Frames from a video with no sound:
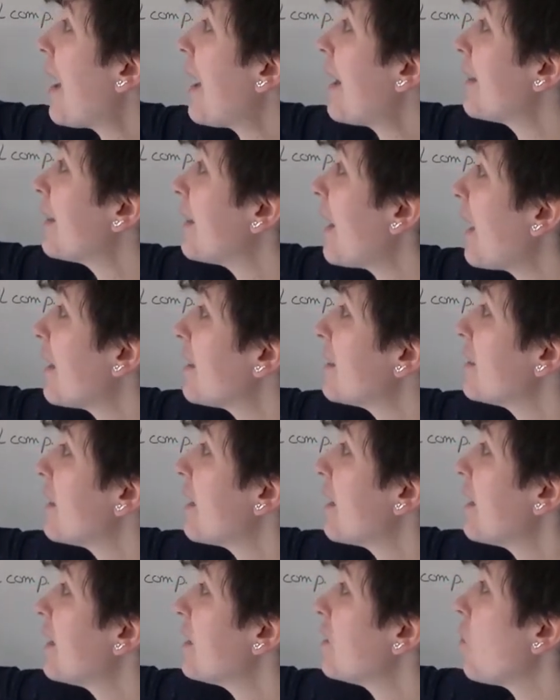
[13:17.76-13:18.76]
that
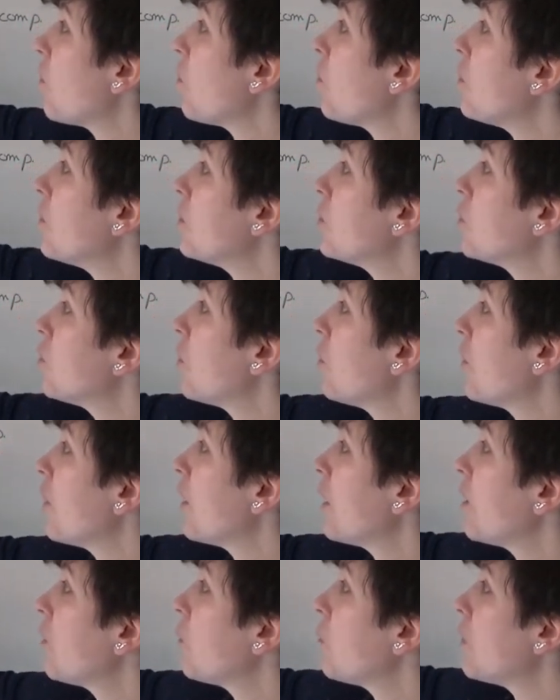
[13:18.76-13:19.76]
is also
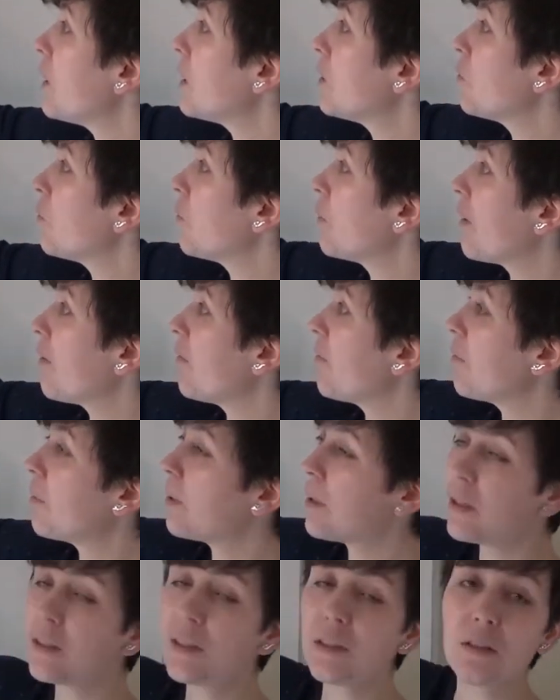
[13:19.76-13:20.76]
equal to the
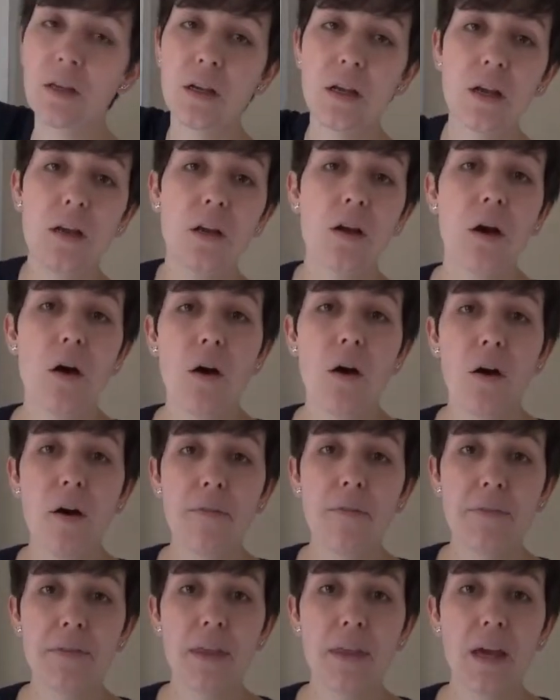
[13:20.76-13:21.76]
inverse
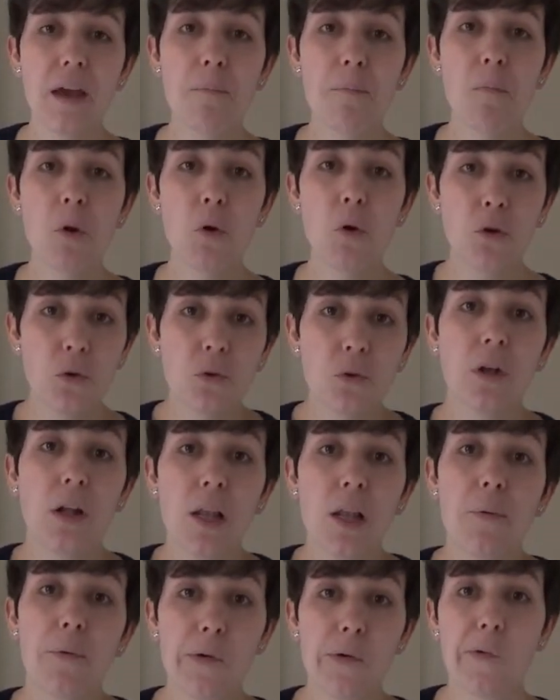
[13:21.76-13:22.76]
of the unit
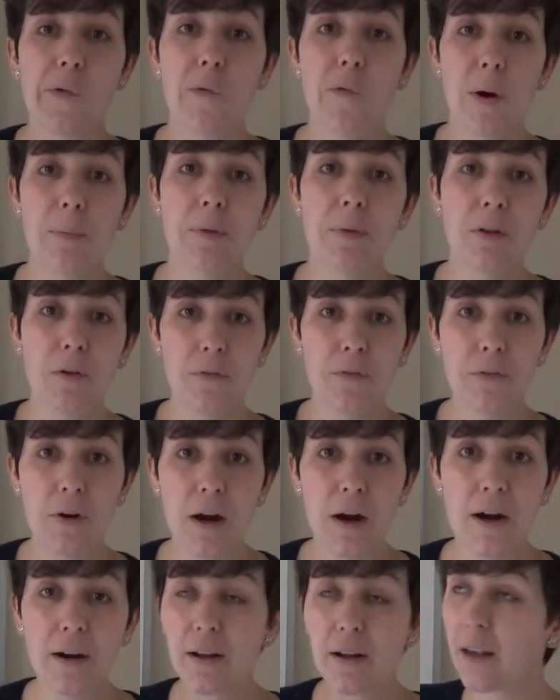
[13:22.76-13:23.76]
labor requirement of
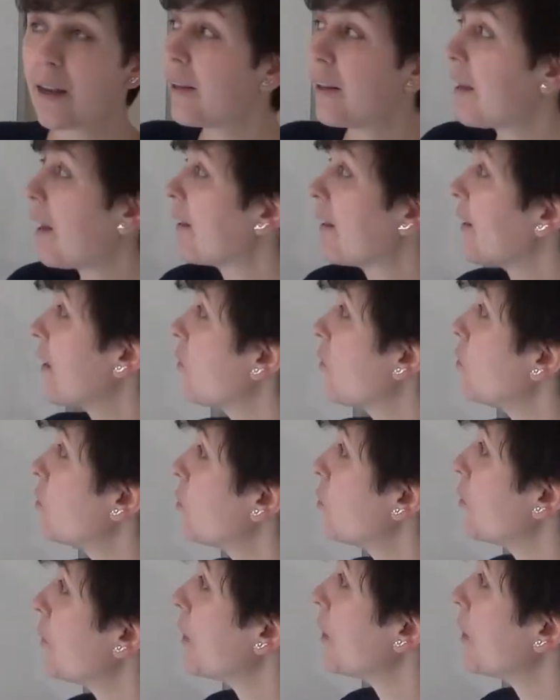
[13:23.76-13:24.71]
car in that economy,